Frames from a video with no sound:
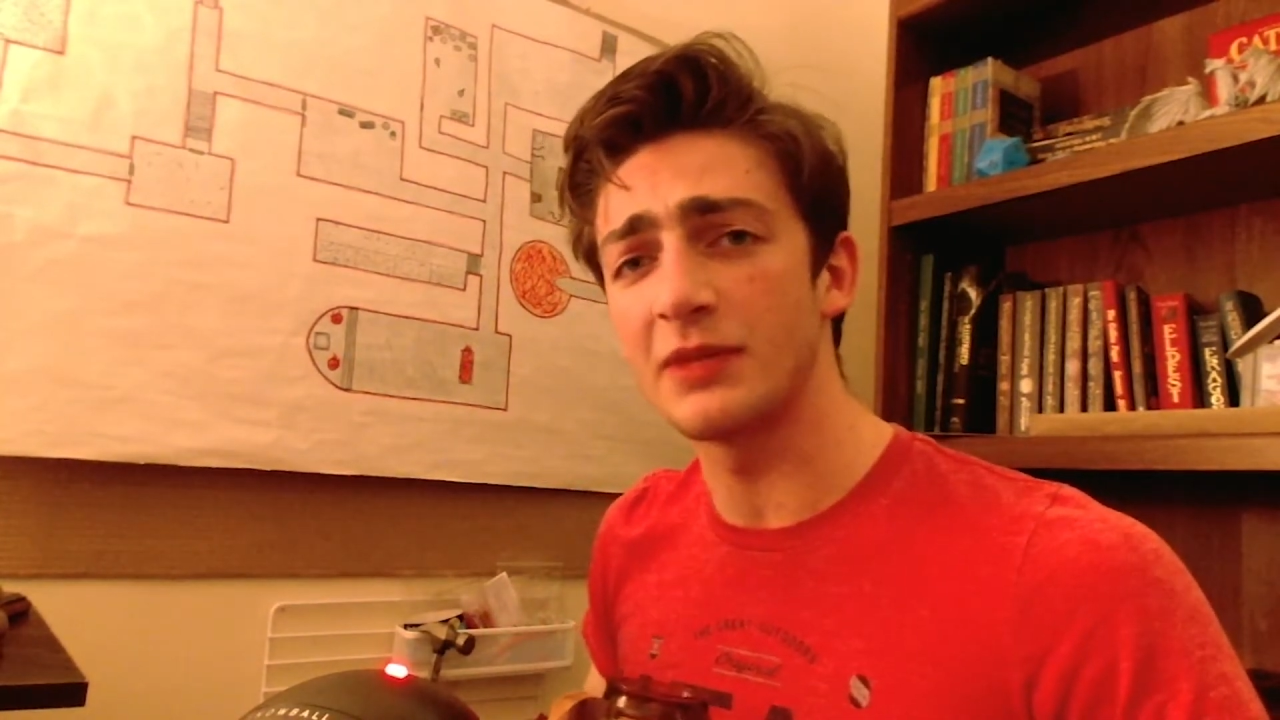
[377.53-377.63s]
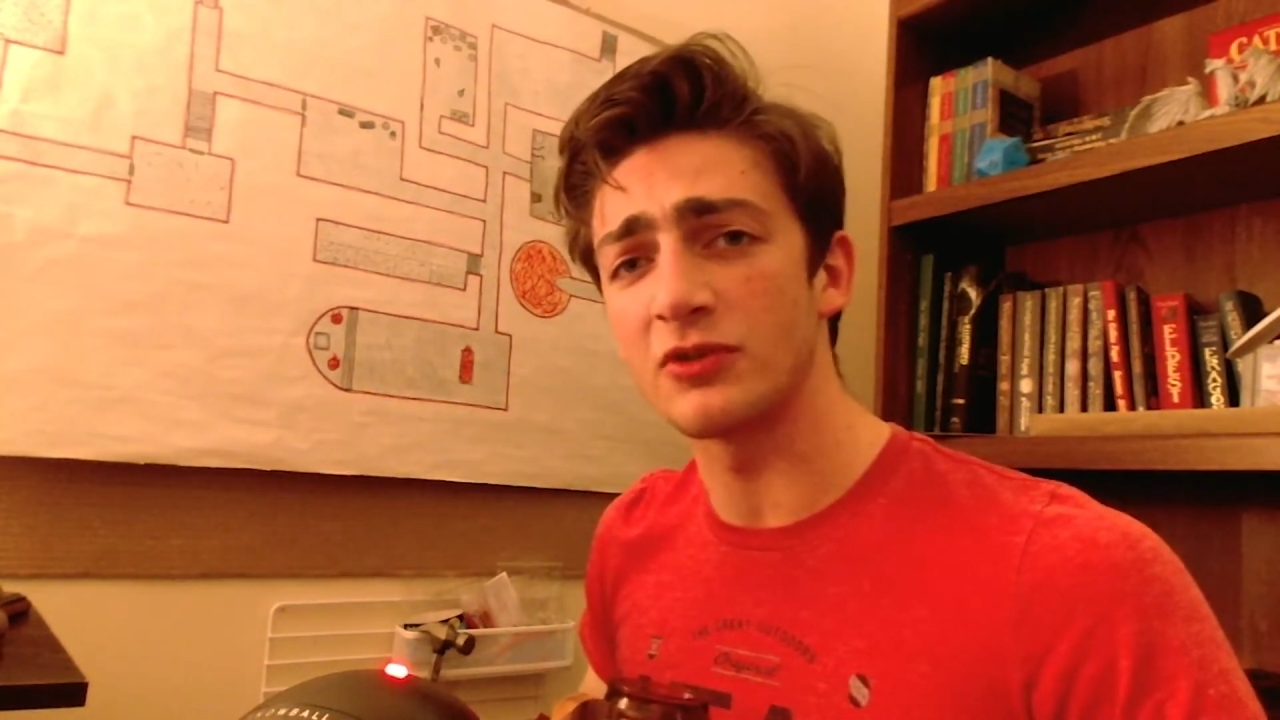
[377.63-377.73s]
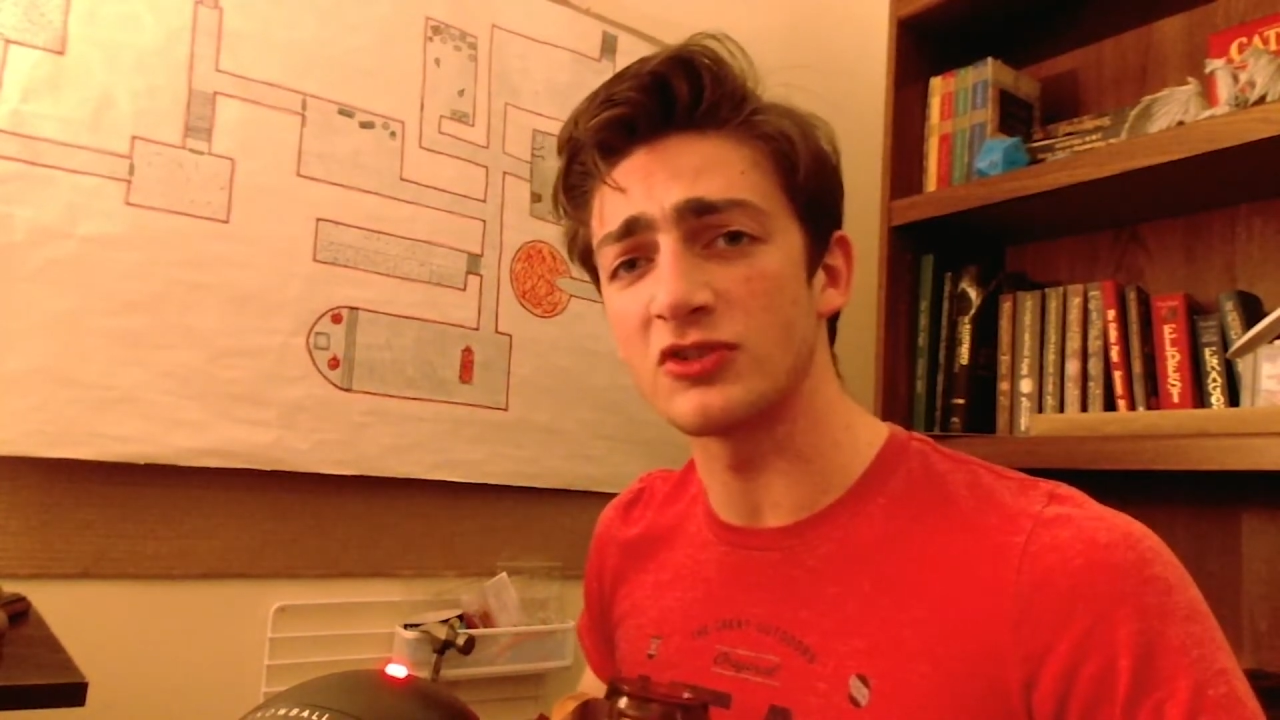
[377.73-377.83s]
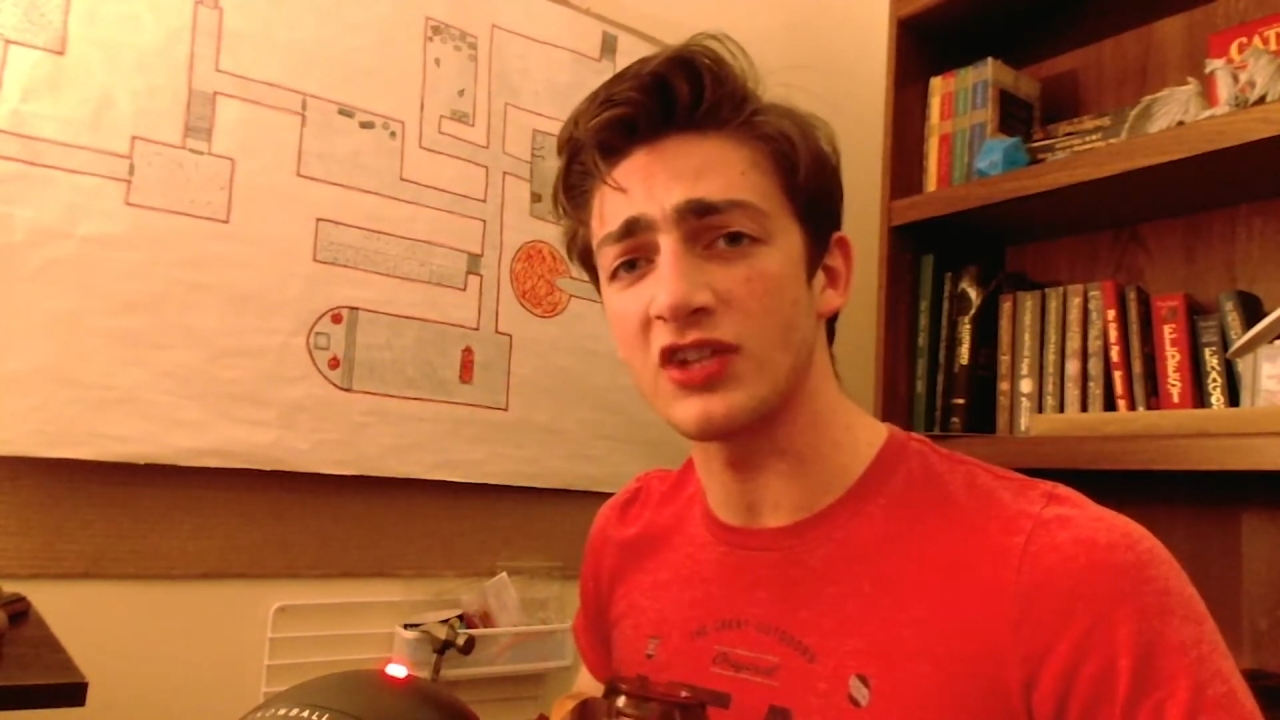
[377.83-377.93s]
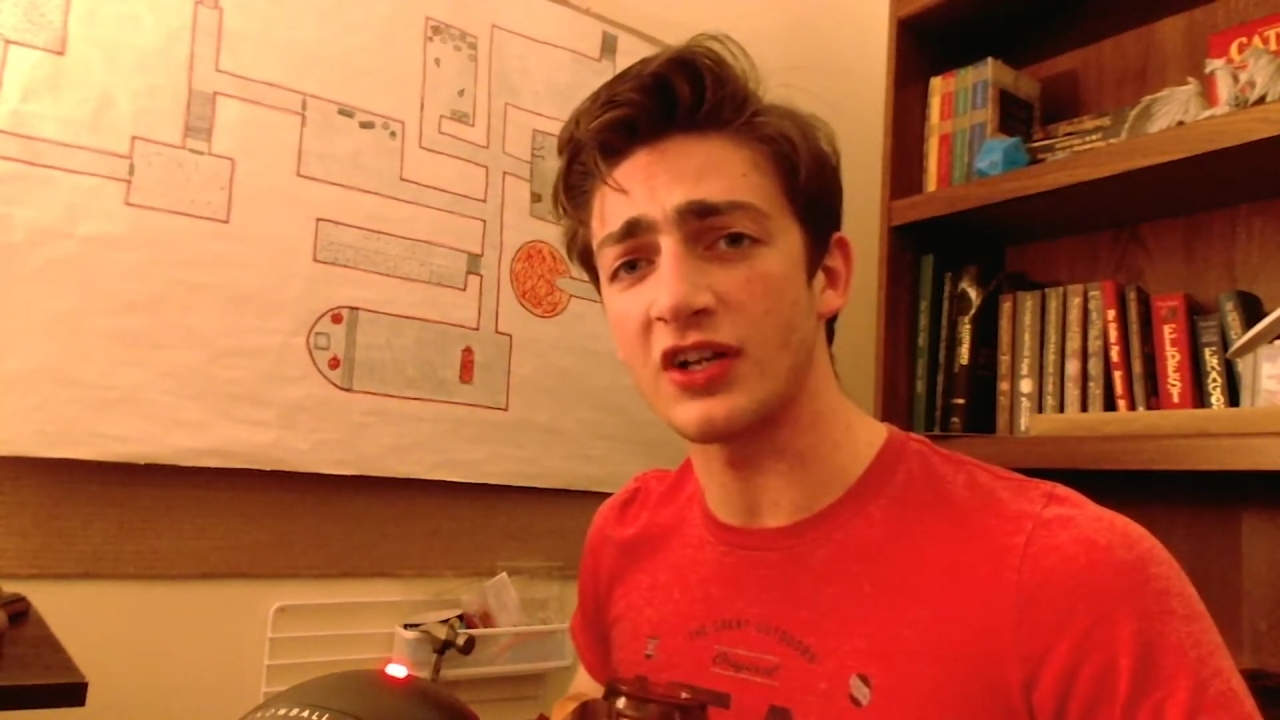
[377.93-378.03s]

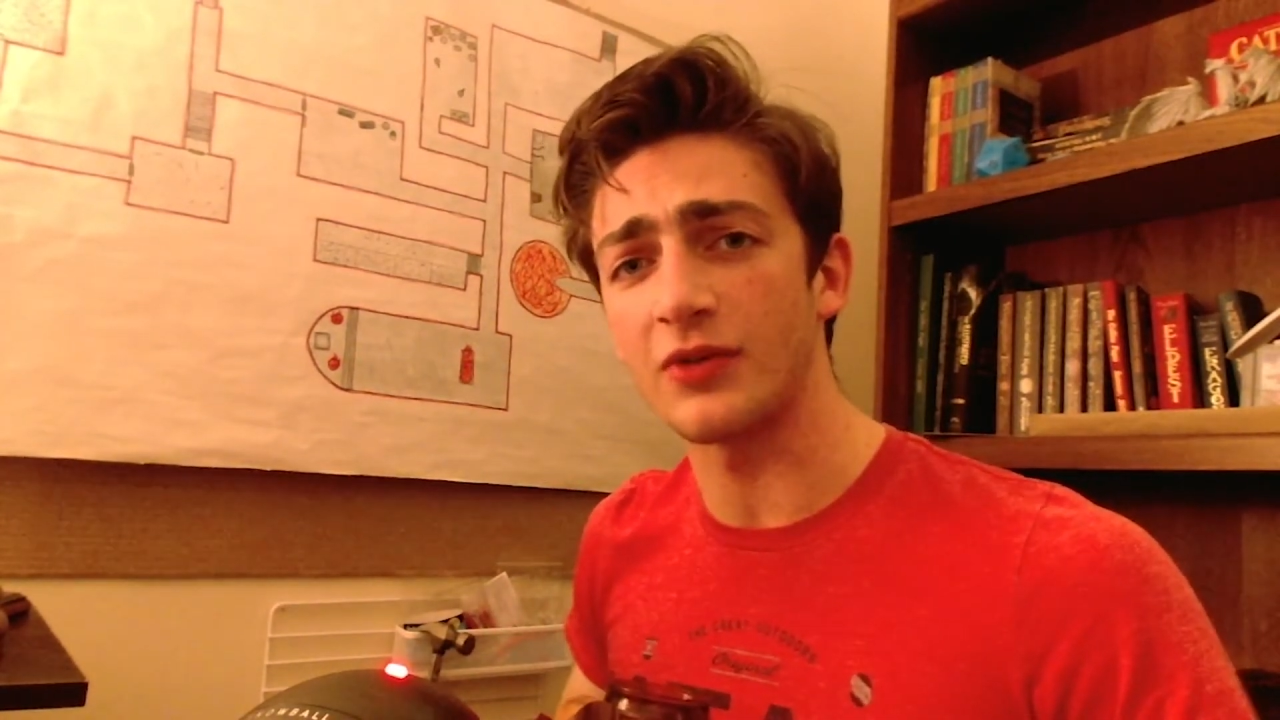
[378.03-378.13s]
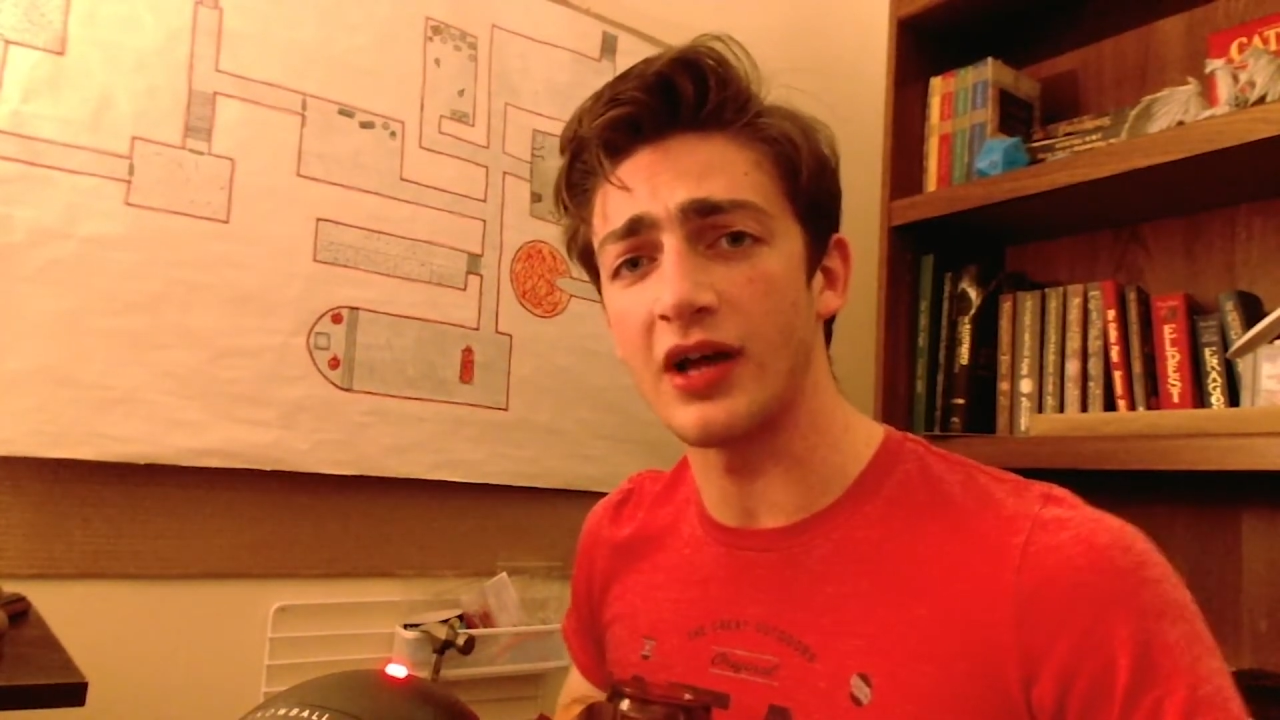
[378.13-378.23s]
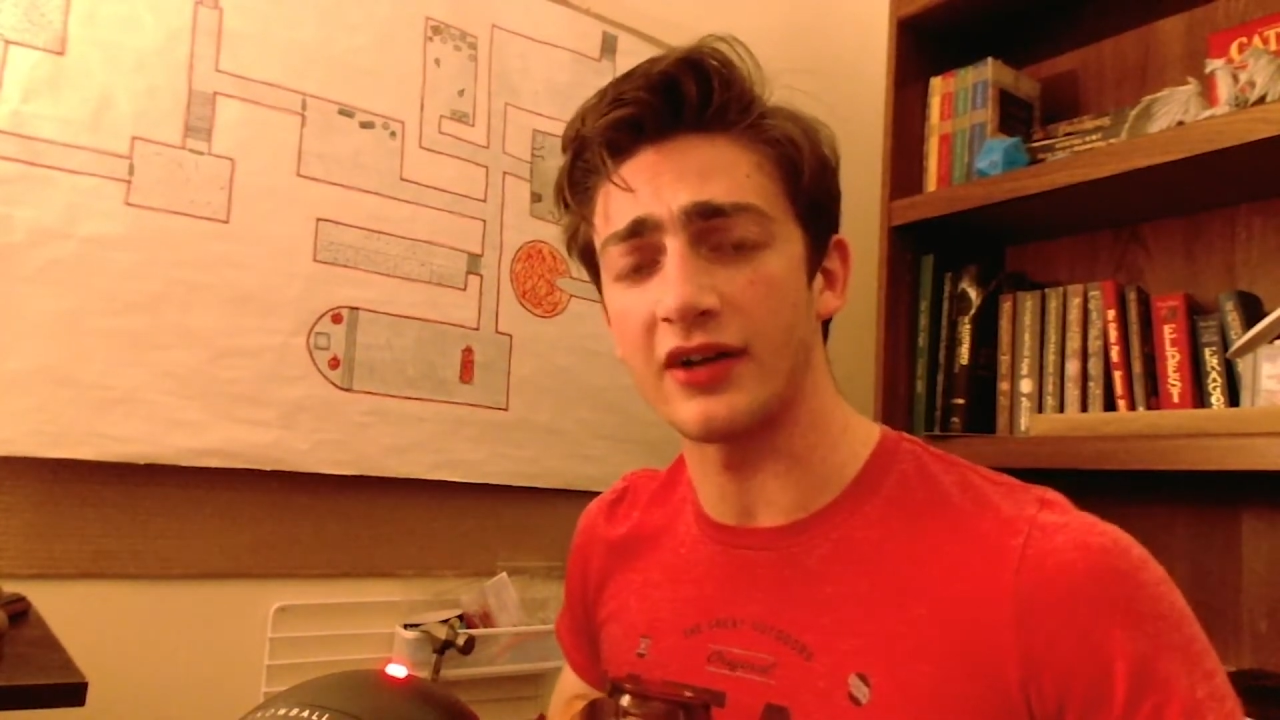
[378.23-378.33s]
stick around and